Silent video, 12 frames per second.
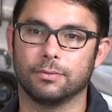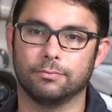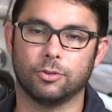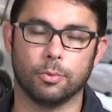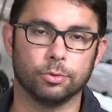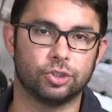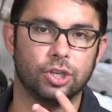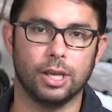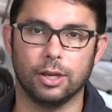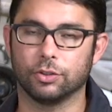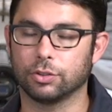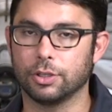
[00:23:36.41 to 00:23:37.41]
double
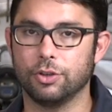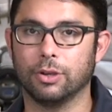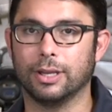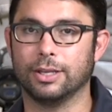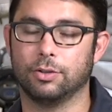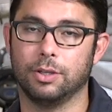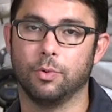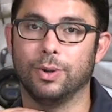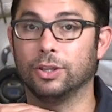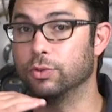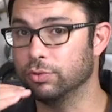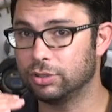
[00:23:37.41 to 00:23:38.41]
chin or something, you can actually
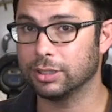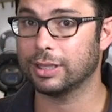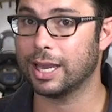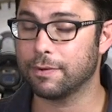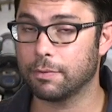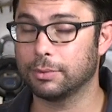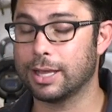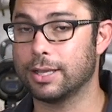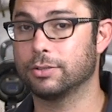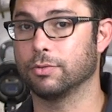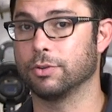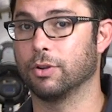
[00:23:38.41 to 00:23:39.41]
reduce the light from that,
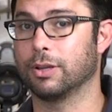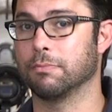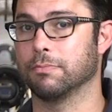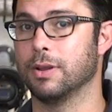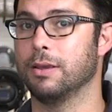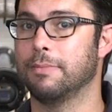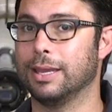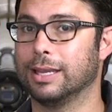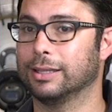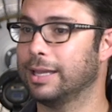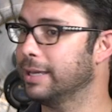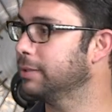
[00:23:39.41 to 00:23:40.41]
so you can make
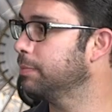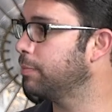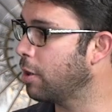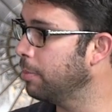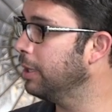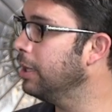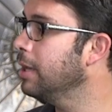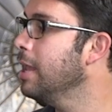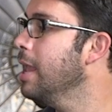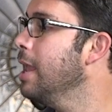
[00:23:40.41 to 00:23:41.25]
it less prominent.